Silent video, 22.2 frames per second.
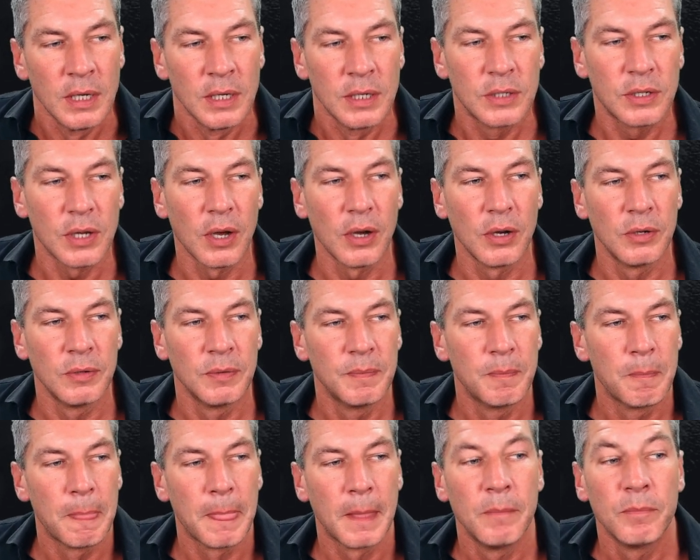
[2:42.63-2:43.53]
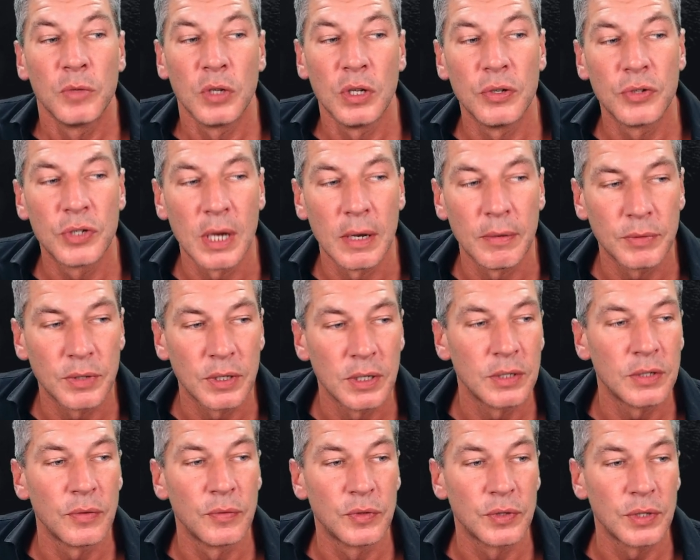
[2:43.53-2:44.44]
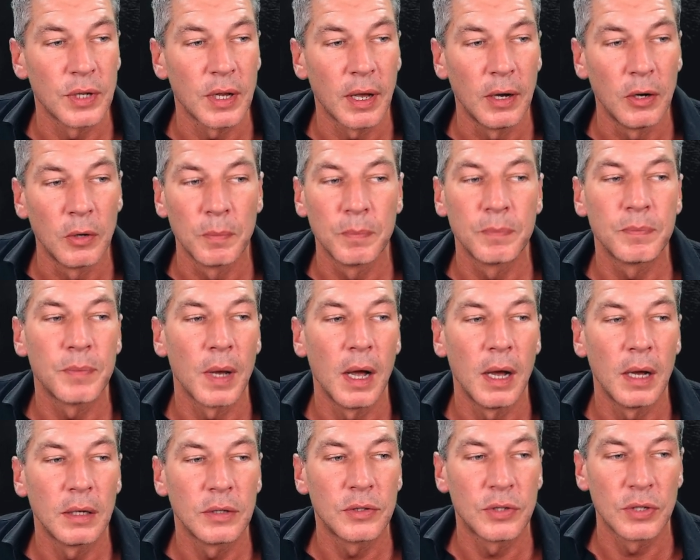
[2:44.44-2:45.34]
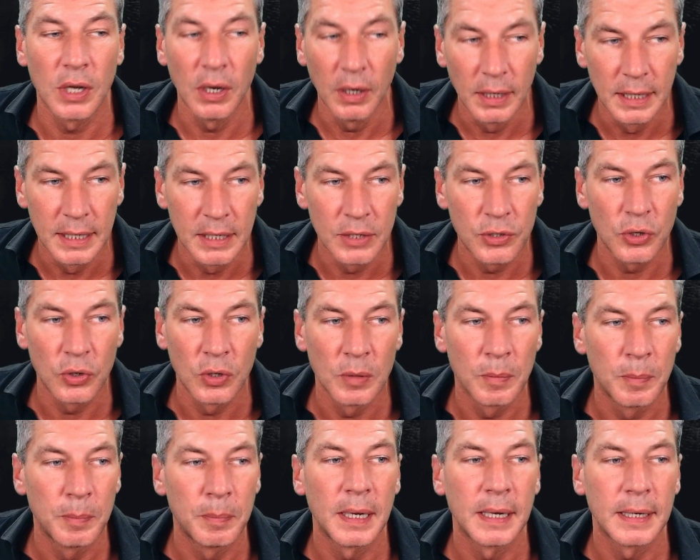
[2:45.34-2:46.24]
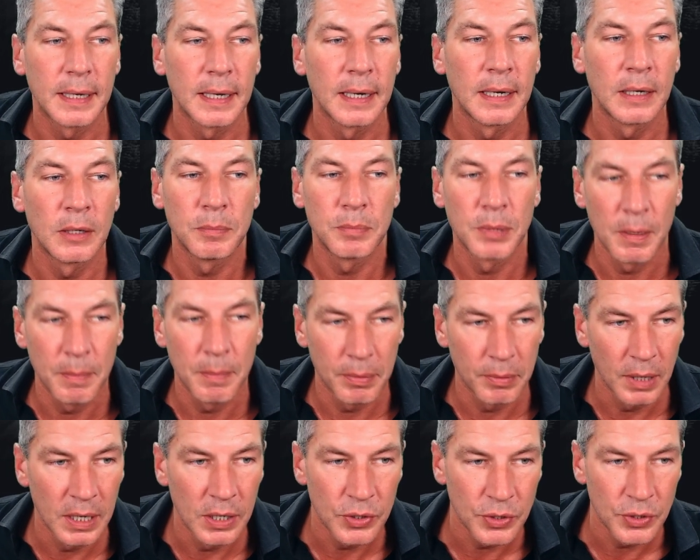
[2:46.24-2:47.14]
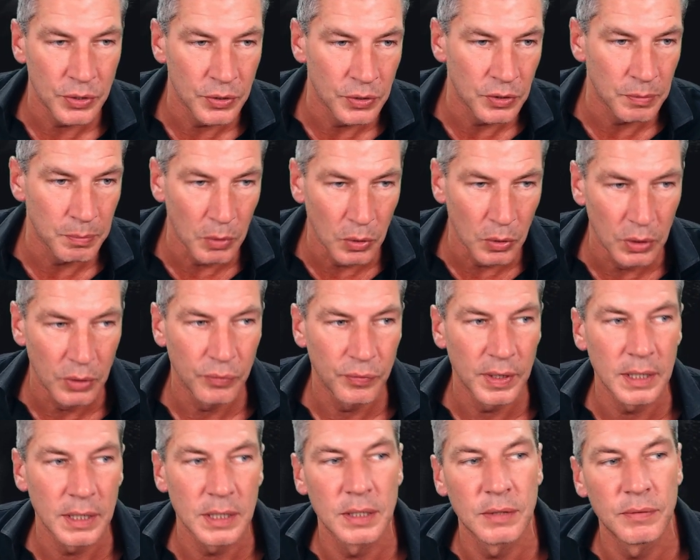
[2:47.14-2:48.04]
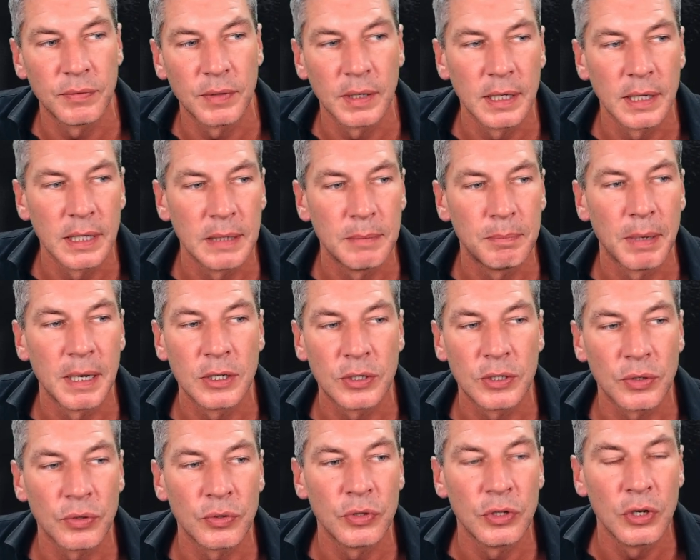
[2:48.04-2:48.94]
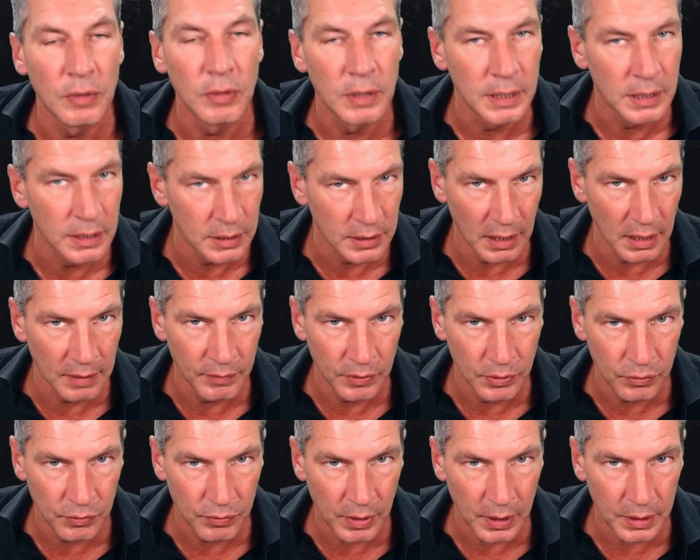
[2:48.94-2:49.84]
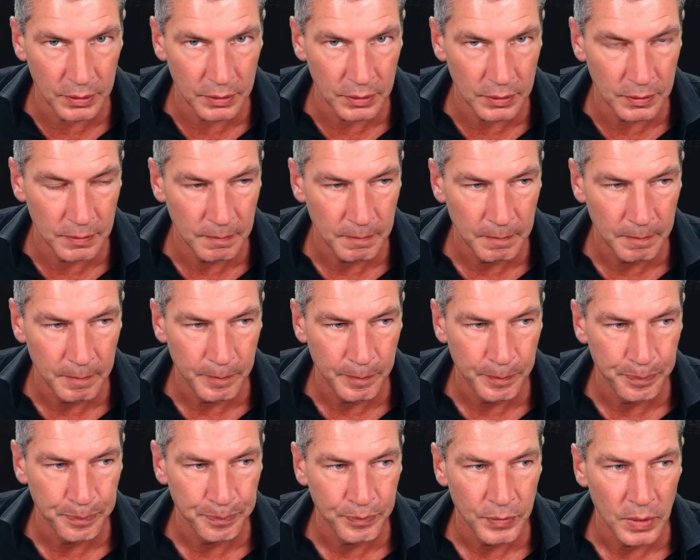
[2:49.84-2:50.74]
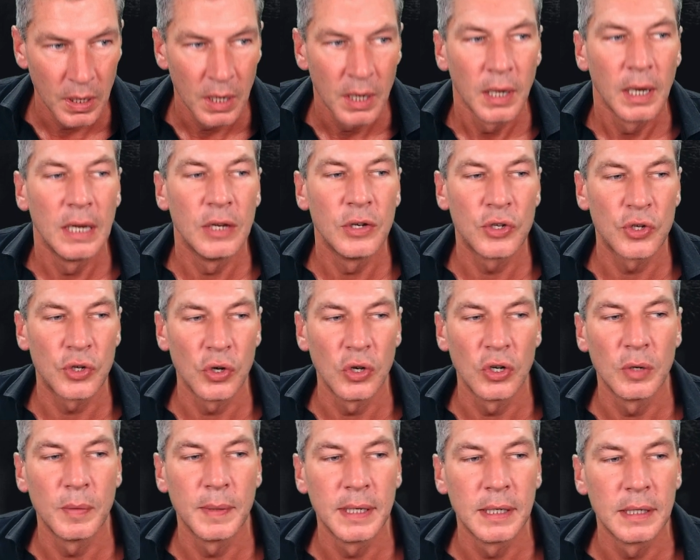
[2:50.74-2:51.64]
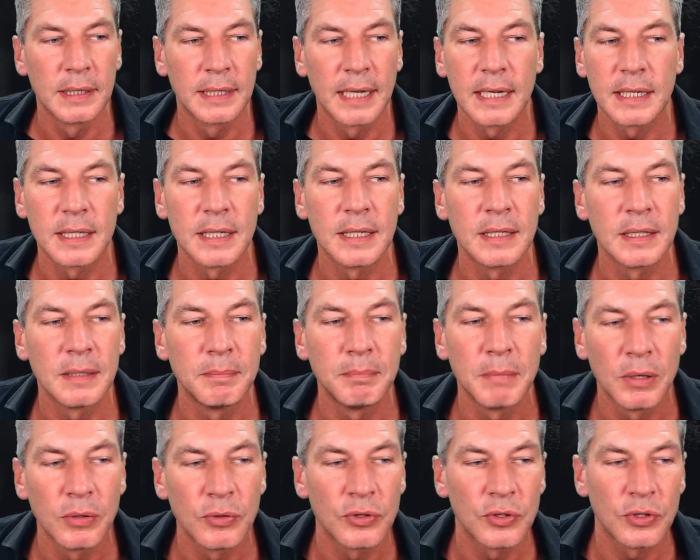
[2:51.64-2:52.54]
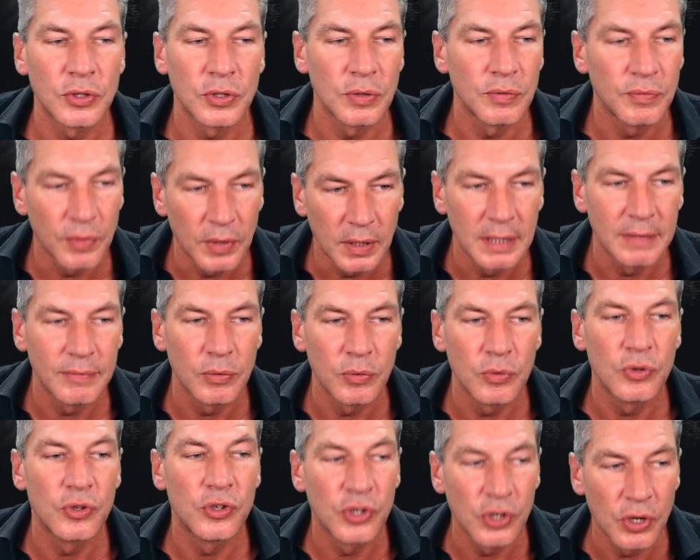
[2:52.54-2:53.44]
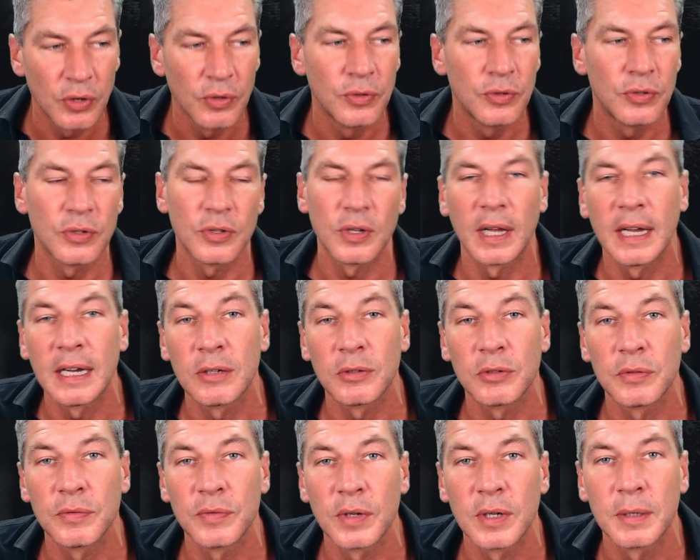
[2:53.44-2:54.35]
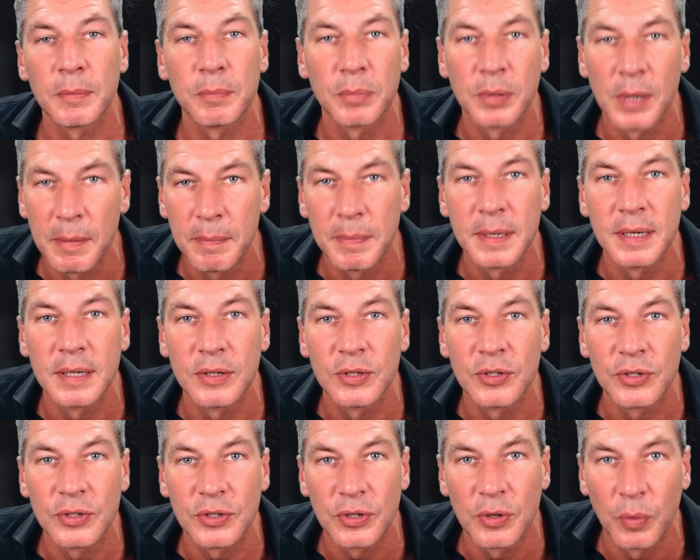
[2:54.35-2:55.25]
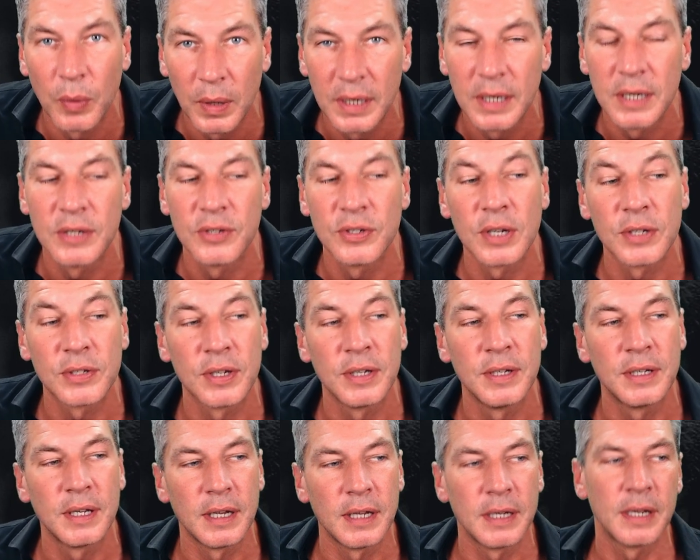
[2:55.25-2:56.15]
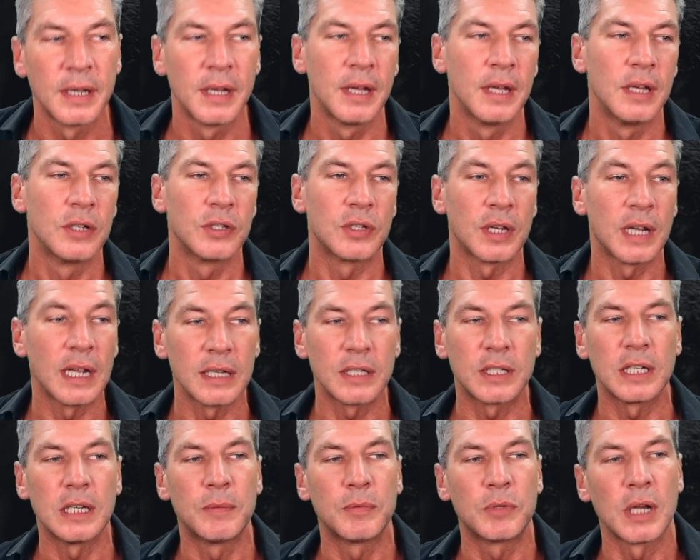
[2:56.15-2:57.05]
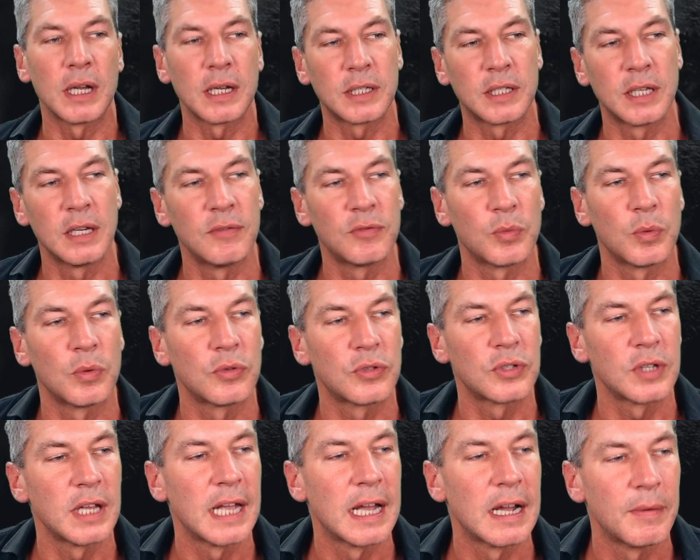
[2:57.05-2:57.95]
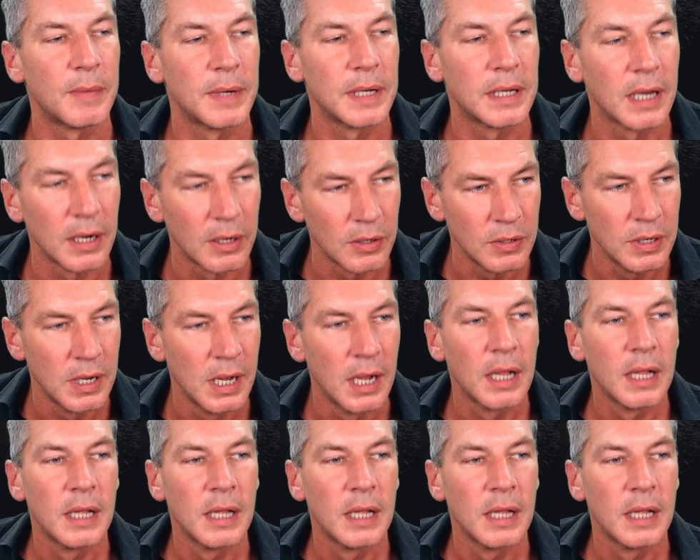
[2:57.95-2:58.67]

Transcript: So, the objective is to help to guide your blackout preparations more effectively based on newly discovered threats. Ensure we are getting the most survival juice out of our prepping squeeze. Yes, indeed. So that's the objectives. We'll see how we go.